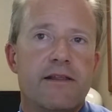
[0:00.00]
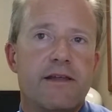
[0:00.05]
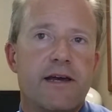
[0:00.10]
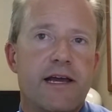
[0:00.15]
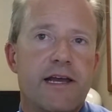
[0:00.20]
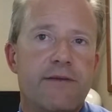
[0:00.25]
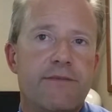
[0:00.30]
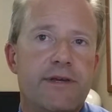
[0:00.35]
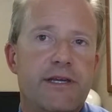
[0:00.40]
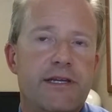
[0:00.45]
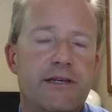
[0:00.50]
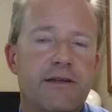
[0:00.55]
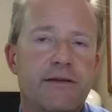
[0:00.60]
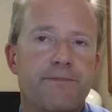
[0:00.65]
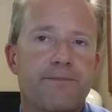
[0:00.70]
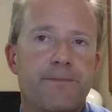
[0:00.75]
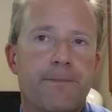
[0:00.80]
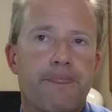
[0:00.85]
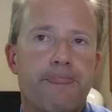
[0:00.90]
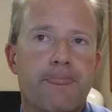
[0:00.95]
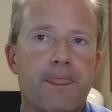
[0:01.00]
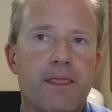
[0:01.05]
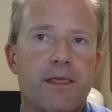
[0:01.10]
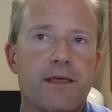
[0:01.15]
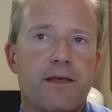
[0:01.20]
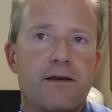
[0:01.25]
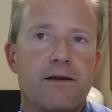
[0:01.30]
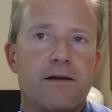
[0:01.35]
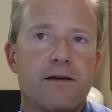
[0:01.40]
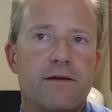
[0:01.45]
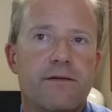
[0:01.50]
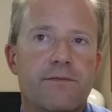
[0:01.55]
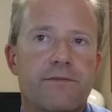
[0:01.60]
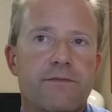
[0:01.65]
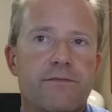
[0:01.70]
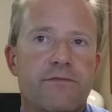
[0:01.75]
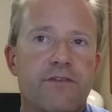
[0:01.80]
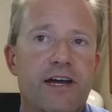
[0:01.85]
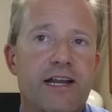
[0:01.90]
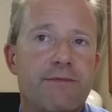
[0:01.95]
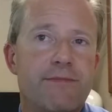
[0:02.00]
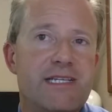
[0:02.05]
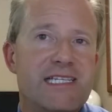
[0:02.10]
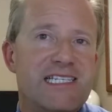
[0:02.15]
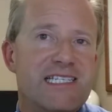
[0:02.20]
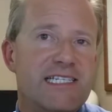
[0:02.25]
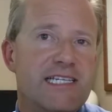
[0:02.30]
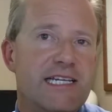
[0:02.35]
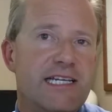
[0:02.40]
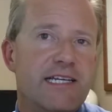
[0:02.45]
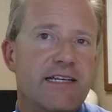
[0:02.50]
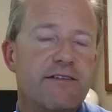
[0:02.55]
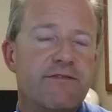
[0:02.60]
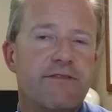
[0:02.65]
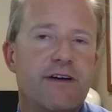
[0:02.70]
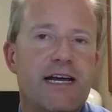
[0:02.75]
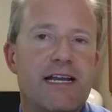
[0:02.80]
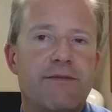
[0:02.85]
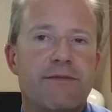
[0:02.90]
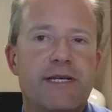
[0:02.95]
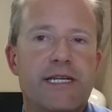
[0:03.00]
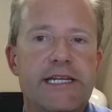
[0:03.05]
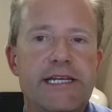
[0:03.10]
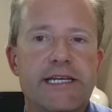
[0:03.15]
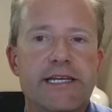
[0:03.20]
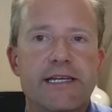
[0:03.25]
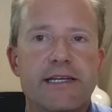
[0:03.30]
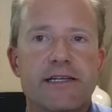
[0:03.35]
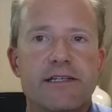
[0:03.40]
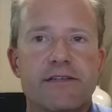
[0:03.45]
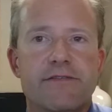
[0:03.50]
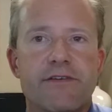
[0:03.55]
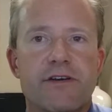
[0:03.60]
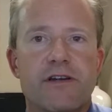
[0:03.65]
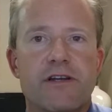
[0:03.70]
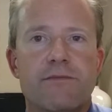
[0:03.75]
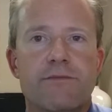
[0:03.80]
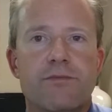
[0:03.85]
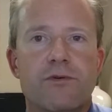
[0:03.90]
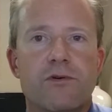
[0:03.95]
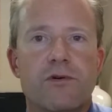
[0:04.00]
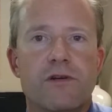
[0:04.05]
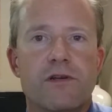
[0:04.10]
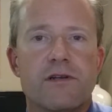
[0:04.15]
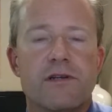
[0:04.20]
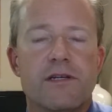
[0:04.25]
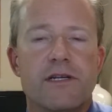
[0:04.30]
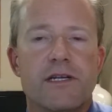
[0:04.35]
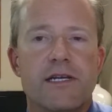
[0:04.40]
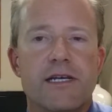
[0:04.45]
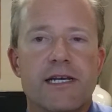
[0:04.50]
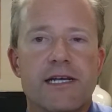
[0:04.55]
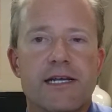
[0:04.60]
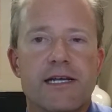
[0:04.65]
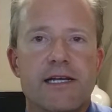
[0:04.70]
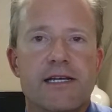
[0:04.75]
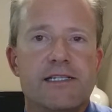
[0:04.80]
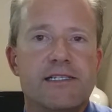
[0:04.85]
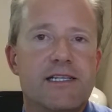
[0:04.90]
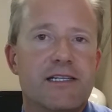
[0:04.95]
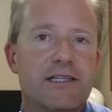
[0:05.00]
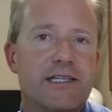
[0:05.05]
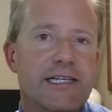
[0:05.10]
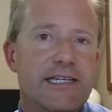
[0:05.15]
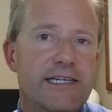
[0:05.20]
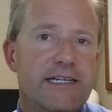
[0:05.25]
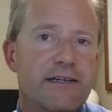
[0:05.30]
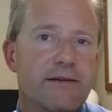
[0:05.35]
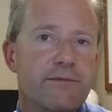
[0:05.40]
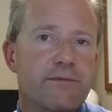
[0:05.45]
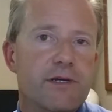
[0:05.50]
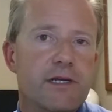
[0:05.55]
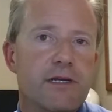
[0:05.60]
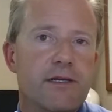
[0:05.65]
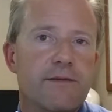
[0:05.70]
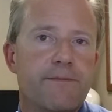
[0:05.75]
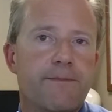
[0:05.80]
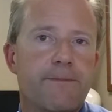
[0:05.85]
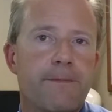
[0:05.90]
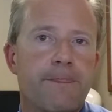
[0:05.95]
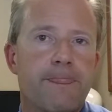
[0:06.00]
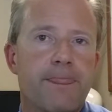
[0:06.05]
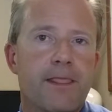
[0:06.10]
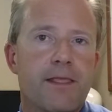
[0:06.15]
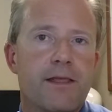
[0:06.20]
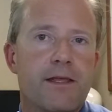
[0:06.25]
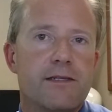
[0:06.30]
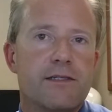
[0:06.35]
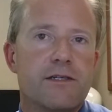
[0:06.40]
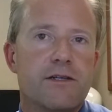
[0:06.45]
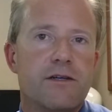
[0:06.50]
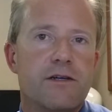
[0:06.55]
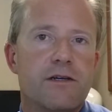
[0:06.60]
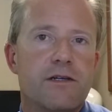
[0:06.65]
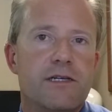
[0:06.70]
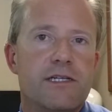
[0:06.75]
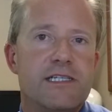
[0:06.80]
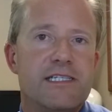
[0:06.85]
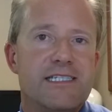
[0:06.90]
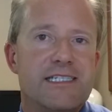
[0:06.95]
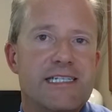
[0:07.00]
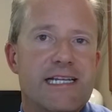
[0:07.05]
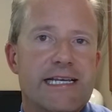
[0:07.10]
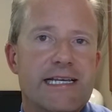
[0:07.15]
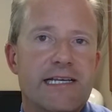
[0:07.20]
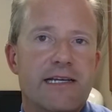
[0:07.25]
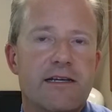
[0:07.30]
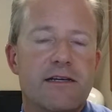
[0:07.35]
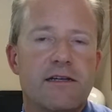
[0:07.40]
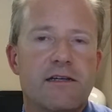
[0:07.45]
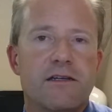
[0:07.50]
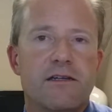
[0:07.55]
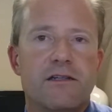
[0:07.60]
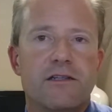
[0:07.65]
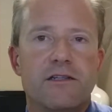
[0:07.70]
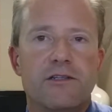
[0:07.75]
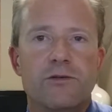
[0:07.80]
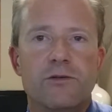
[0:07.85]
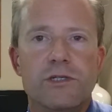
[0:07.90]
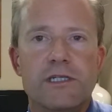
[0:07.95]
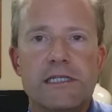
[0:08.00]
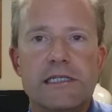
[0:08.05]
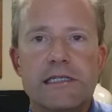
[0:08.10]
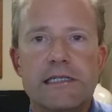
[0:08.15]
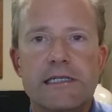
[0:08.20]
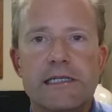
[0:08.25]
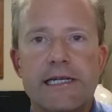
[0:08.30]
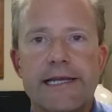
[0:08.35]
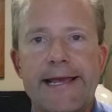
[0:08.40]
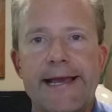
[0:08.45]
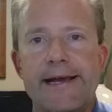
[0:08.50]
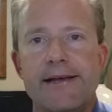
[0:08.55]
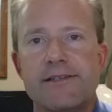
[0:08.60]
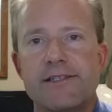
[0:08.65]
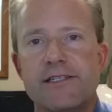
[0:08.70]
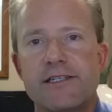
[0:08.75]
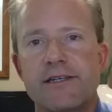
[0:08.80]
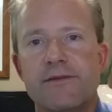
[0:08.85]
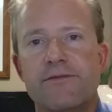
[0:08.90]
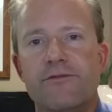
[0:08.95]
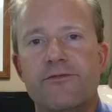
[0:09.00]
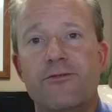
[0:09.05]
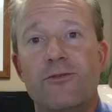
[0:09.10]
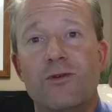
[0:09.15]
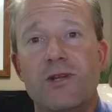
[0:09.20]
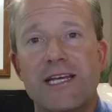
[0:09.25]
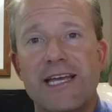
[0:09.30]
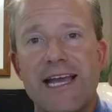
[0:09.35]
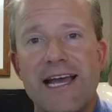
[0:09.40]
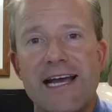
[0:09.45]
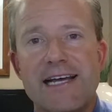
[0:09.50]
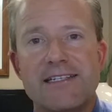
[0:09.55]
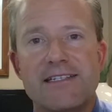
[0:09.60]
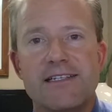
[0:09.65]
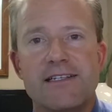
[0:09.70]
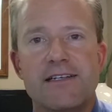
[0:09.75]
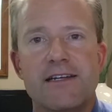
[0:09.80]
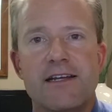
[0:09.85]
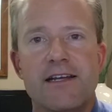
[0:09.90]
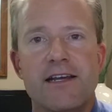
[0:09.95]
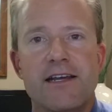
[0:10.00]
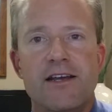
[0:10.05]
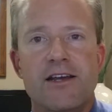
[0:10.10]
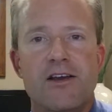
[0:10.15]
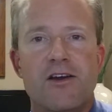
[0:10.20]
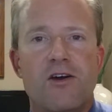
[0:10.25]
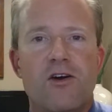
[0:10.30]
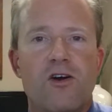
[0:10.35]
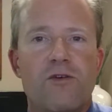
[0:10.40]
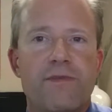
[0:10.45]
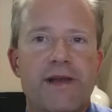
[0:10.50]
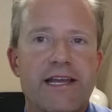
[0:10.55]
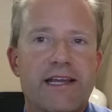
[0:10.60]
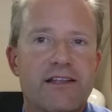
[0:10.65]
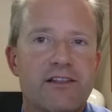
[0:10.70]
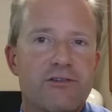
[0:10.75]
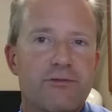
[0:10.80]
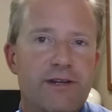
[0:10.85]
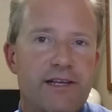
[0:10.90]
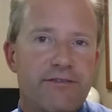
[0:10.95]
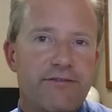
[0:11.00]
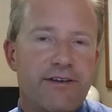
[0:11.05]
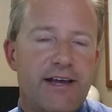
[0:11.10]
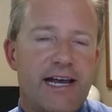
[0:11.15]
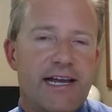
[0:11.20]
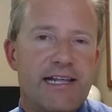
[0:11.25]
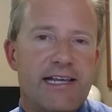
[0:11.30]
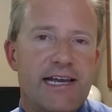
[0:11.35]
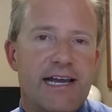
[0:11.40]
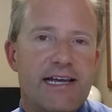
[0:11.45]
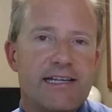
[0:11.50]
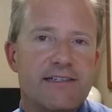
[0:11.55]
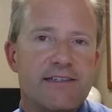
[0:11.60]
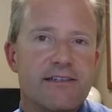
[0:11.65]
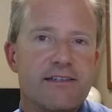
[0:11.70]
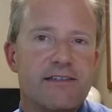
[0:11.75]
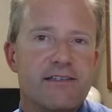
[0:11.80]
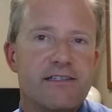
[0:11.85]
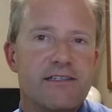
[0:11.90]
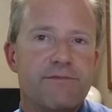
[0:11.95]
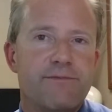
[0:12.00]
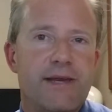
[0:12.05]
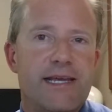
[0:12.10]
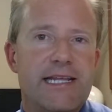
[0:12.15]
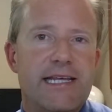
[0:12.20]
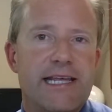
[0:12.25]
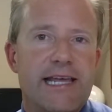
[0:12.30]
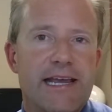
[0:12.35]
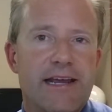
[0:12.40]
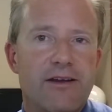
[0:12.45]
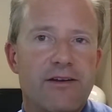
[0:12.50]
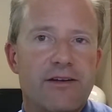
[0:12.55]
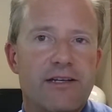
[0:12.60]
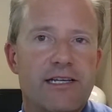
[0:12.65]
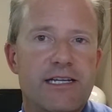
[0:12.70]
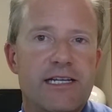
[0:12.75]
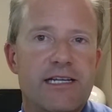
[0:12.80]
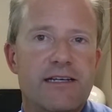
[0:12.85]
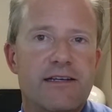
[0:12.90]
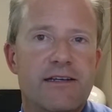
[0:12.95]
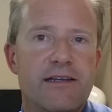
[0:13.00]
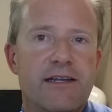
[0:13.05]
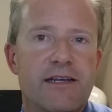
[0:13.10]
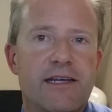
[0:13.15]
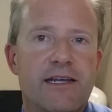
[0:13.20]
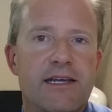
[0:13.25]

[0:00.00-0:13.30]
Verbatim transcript: thiamine, um, vitamin C, and vitamin E is very important. Selenium is good. Zinc, lutein, calcium, folic acid, omega-3 fatty acids, beta-carotene,